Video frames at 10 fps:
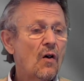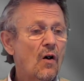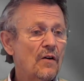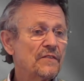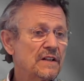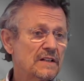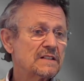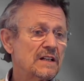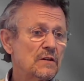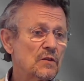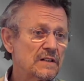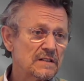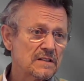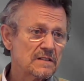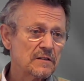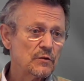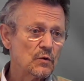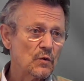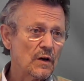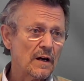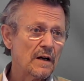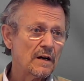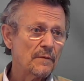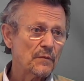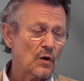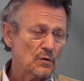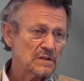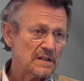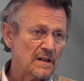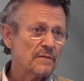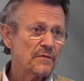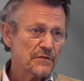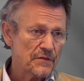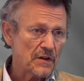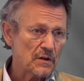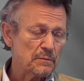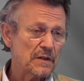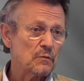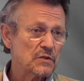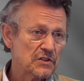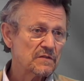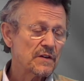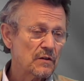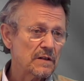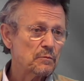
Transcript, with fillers: on the adherence to um, OSA therapy, which is very